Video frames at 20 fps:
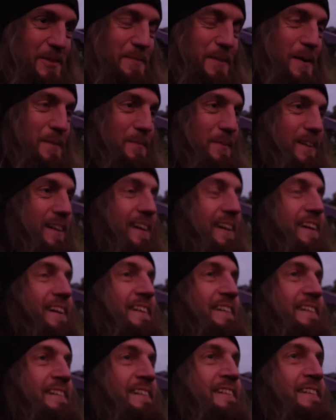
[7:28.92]
him up.
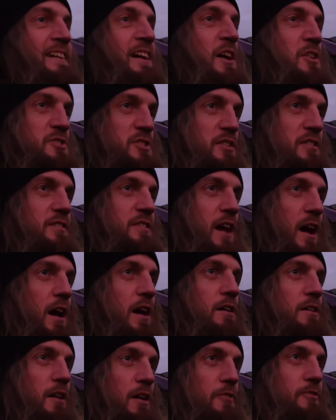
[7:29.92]
I was like, no,
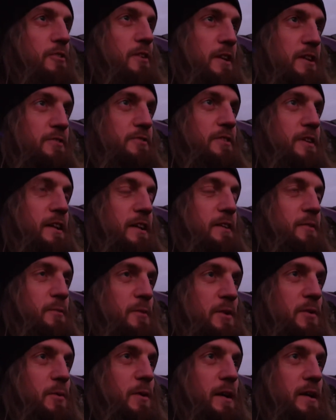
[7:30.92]
I've got a funny feeling
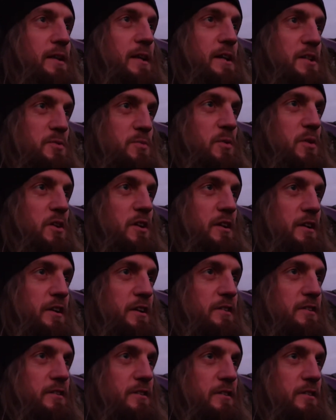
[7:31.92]
with the way that's worded.